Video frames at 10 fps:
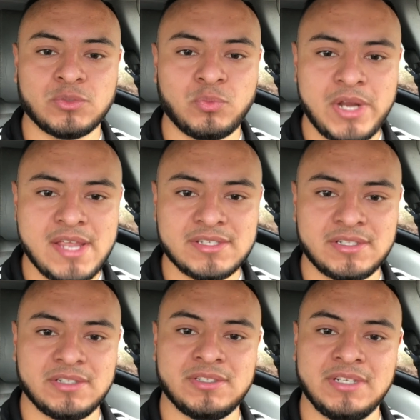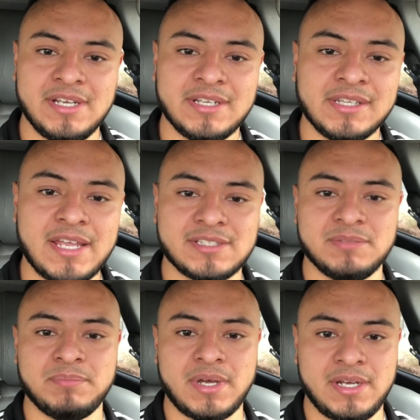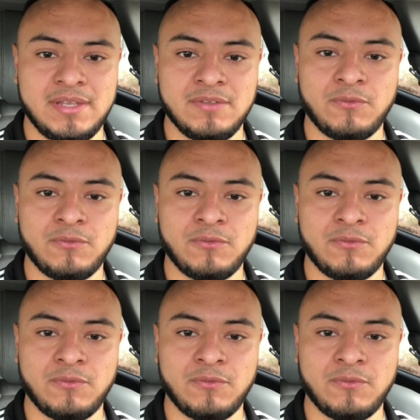reason to neglect somebody